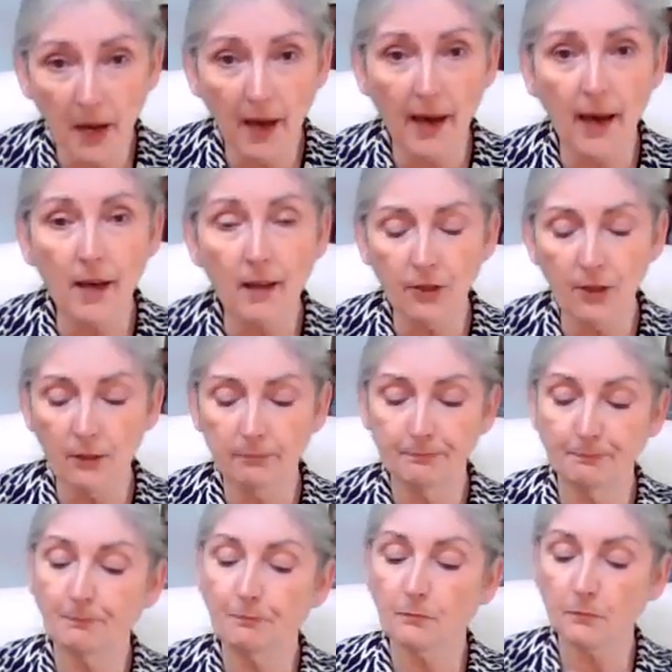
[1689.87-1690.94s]
path,
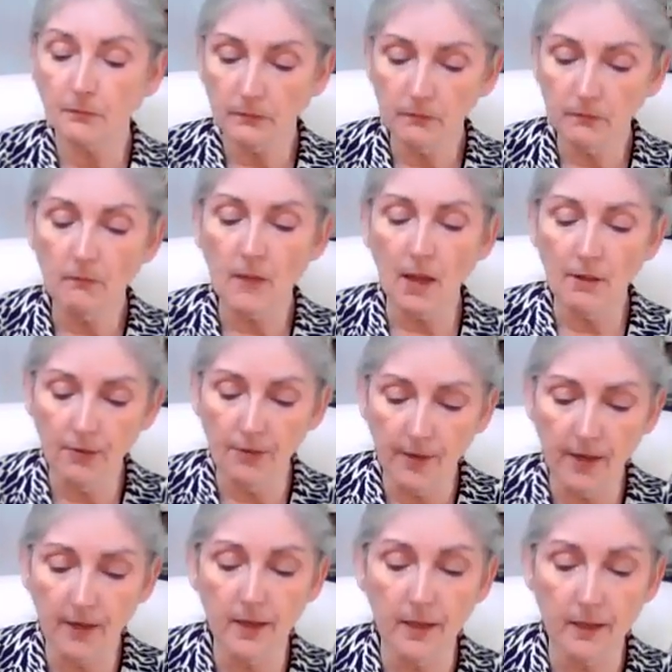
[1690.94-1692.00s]

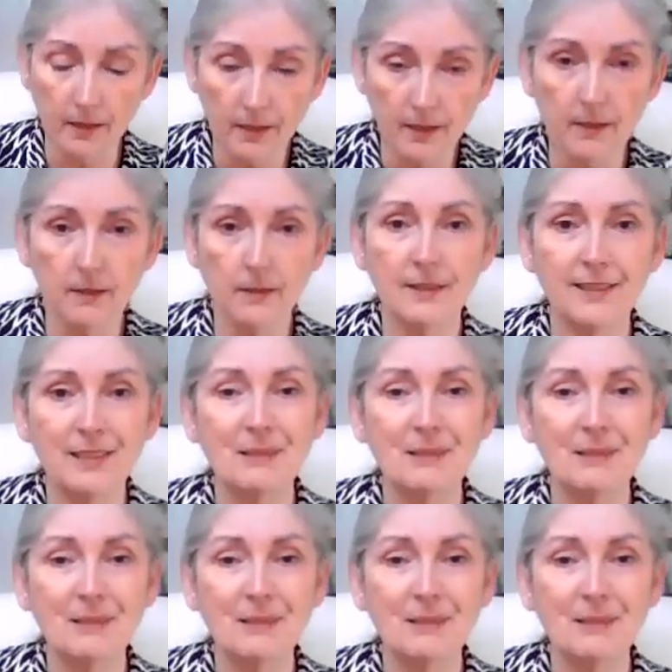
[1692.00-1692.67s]
then